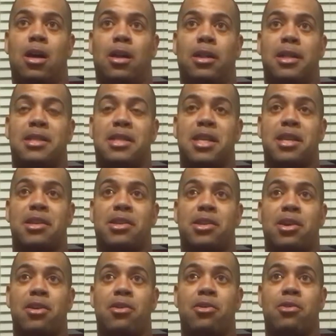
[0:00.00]
Let's see.
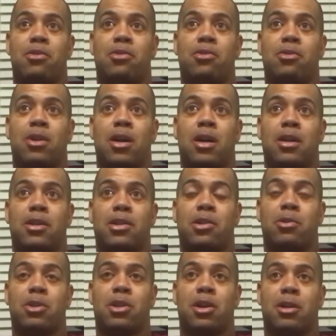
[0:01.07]
So
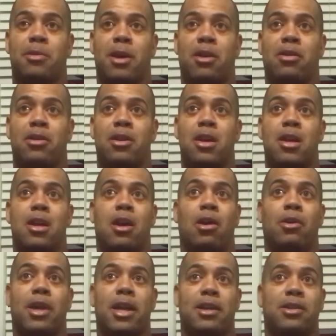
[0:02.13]
we talked about all the.
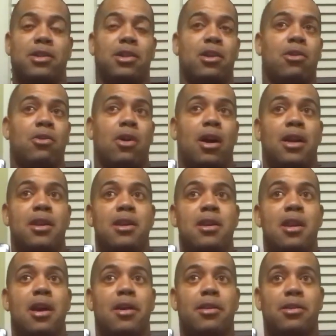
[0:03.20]
Okay, so
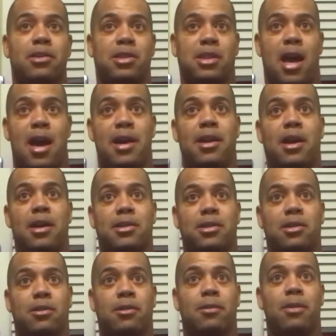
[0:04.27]
another side
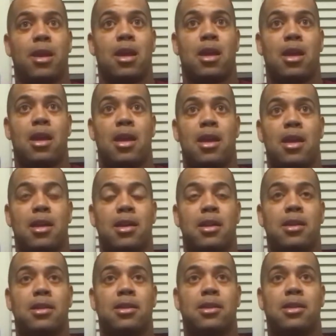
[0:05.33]
hustle
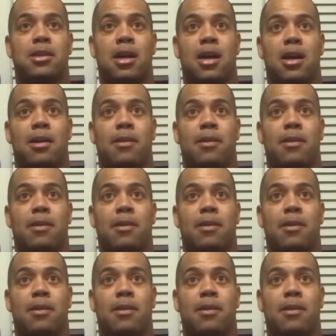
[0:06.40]
is